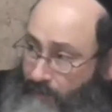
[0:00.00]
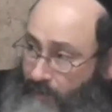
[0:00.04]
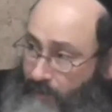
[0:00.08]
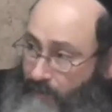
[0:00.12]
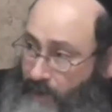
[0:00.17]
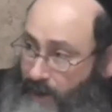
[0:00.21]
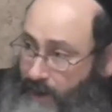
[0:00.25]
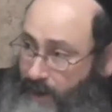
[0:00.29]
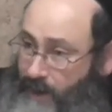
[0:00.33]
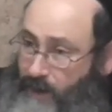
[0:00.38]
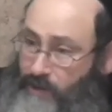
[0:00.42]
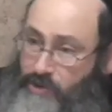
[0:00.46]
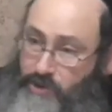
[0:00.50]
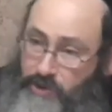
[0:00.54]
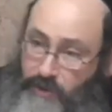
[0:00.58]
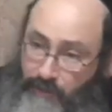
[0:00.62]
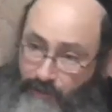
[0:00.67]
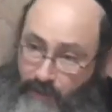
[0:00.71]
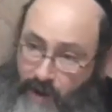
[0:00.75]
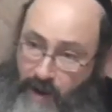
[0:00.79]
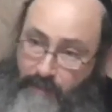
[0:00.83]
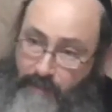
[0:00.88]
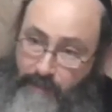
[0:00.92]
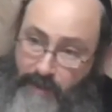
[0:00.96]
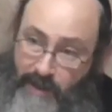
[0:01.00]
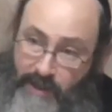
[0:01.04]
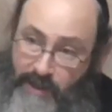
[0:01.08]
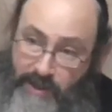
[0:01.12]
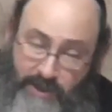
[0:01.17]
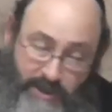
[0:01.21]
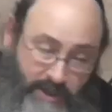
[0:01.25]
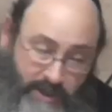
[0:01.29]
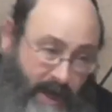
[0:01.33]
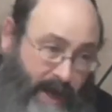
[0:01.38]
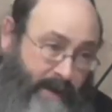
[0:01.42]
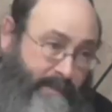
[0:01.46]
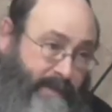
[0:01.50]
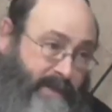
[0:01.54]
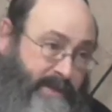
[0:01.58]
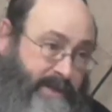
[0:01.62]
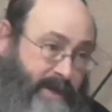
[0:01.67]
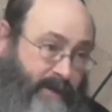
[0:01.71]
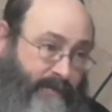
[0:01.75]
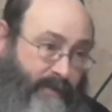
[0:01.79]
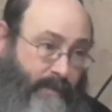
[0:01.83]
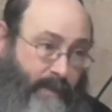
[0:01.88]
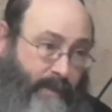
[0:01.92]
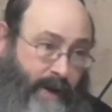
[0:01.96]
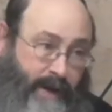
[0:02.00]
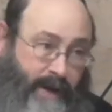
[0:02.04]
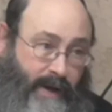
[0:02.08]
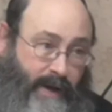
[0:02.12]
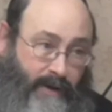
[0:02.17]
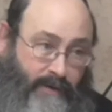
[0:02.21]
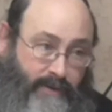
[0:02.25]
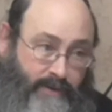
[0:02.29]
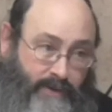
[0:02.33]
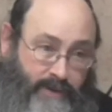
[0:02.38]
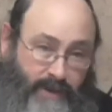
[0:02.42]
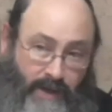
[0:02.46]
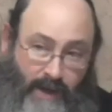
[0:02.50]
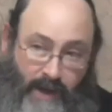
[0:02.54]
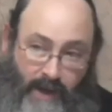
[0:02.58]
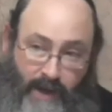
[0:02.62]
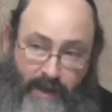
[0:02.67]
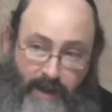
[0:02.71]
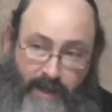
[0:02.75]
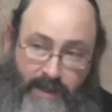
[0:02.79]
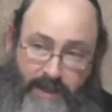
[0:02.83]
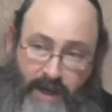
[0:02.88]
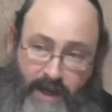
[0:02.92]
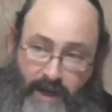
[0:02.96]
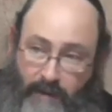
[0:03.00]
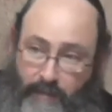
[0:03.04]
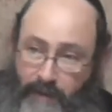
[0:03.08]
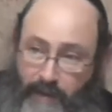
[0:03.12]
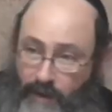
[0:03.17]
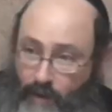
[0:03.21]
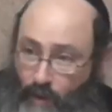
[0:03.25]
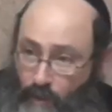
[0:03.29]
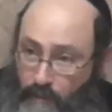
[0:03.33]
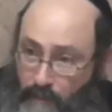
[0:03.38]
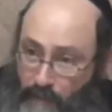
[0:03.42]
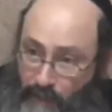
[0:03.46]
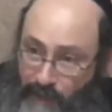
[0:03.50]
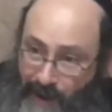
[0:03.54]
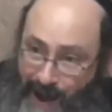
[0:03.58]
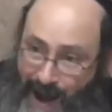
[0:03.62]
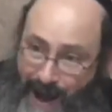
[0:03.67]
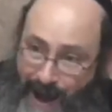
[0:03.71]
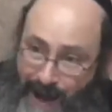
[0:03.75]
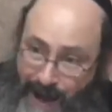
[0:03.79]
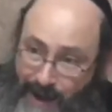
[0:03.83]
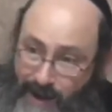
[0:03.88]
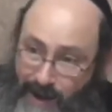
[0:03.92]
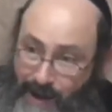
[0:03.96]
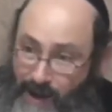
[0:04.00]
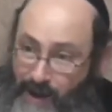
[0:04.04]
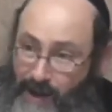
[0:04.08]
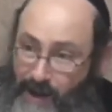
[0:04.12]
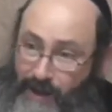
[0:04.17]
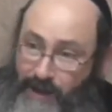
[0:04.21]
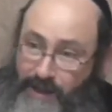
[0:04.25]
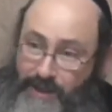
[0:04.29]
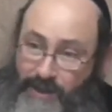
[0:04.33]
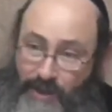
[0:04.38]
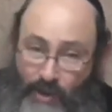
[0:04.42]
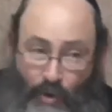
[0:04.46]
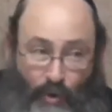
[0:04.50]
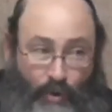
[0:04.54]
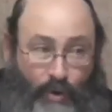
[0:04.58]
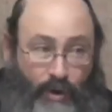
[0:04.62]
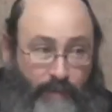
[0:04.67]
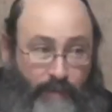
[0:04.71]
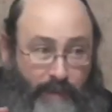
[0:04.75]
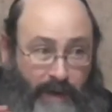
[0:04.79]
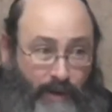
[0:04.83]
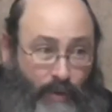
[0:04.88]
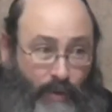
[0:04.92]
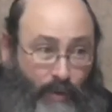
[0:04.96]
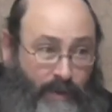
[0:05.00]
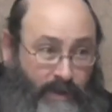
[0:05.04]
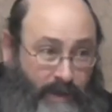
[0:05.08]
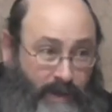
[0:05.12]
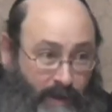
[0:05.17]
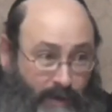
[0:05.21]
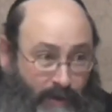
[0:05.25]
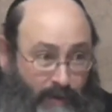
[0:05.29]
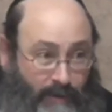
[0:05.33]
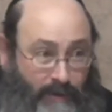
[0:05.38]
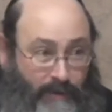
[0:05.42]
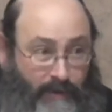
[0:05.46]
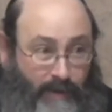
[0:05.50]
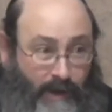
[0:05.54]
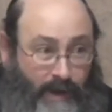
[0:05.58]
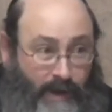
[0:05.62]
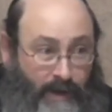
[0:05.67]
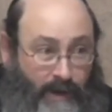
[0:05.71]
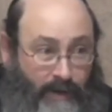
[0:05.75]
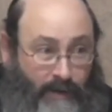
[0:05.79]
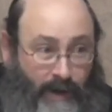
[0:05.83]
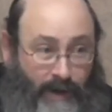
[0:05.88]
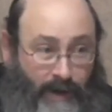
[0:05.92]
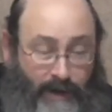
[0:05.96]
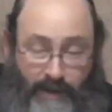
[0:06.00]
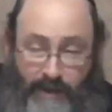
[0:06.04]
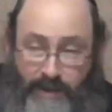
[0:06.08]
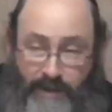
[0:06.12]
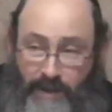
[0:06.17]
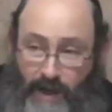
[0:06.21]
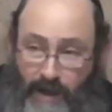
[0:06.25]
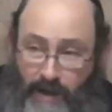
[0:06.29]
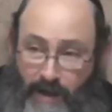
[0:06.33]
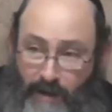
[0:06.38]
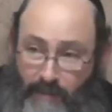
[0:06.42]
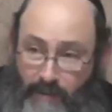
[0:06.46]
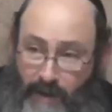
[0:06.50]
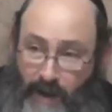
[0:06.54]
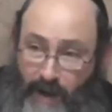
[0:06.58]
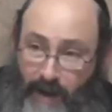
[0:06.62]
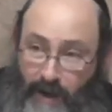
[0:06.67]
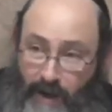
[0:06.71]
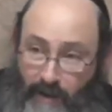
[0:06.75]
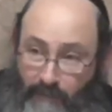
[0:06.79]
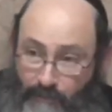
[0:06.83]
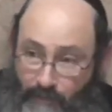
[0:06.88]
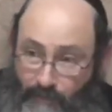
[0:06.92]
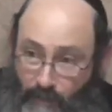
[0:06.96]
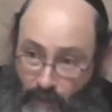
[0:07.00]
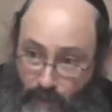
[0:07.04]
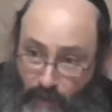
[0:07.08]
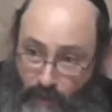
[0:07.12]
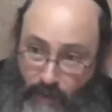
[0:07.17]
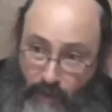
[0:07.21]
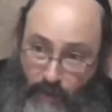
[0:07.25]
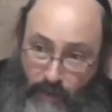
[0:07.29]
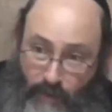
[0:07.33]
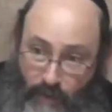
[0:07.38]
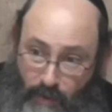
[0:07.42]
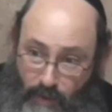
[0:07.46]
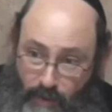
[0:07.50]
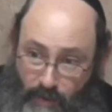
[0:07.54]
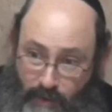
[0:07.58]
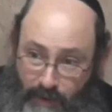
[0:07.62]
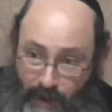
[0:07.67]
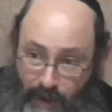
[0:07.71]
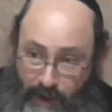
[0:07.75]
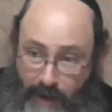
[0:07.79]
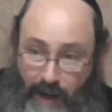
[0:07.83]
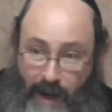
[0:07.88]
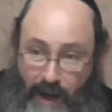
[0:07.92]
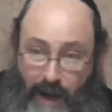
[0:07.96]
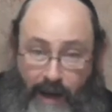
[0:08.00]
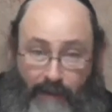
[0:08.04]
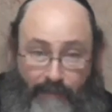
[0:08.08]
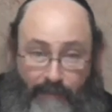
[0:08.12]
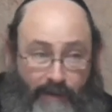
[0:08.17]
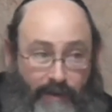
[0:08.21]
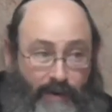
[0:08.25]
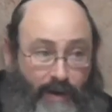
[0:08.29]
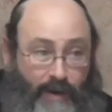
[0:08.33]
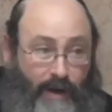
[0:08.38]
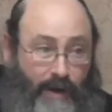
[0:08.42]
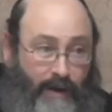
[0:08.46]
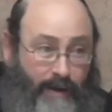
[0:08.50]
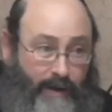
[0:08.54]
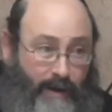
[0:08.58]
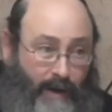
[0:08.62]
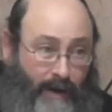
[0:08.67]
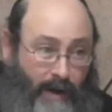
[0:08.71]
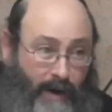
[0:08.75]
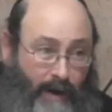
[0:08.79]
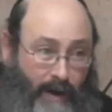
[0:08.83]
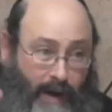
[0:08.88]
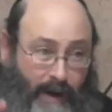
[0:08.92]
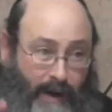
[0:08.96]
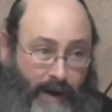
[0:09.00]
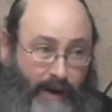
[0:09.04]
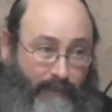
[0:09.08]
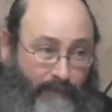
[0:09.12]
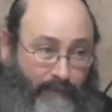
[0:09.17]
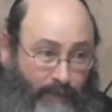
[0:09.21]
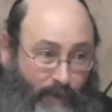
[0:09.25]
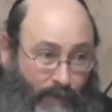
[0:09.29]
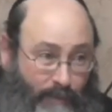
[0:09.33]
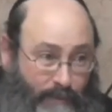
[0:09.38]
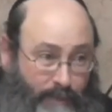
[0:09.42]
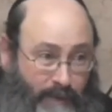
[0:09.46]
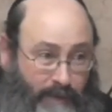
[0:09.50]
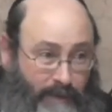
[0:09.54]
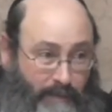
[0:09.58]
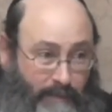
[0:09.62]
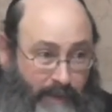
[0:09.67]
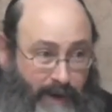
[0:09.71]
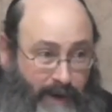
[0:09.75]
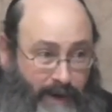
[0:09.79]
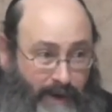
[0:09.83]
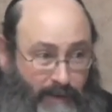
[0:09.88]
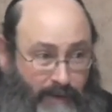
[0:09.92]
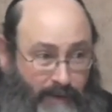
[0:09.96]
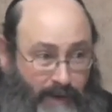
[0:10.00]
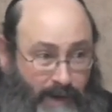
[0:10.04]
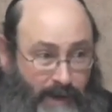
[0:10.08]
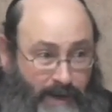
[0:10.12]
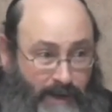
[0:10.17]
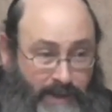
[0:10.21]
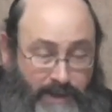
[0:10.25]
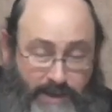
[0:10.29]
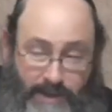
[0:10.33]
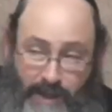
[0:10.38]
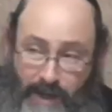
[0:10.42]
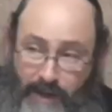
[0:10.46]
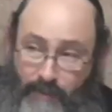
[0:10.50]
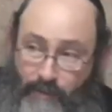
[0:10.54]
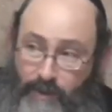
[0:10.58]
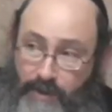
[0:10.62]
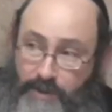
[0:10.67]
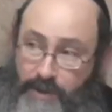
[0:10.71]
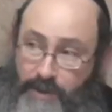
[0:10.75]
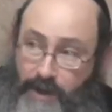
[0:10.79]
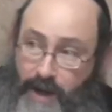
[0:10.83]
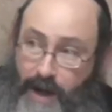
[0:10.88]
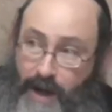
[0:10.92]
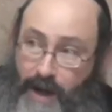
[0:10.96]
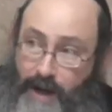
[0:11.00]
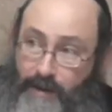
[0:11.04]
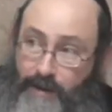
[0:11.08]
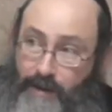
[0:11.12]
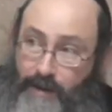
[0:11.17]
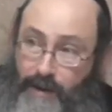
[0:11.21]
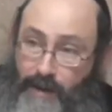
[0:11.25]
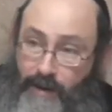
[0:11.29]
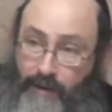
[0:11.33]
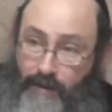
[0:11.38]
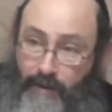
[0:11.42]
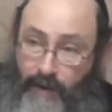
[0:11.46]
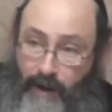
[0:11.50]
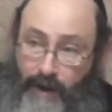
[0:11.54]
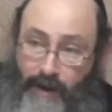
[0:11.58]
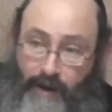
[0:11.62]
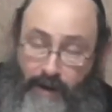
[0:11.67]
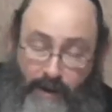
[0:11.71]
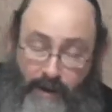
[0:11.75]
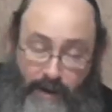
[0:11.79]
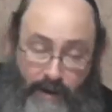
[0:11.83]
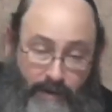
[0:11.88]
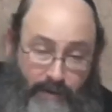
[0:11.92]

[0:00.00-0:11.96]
everybody else. You've got to be the same as everybody else. There's going to be no plaque. There's not going to be no dinner, right? There's not going to be any phone call, right? Not even an envelope in the mail saying what you got, right?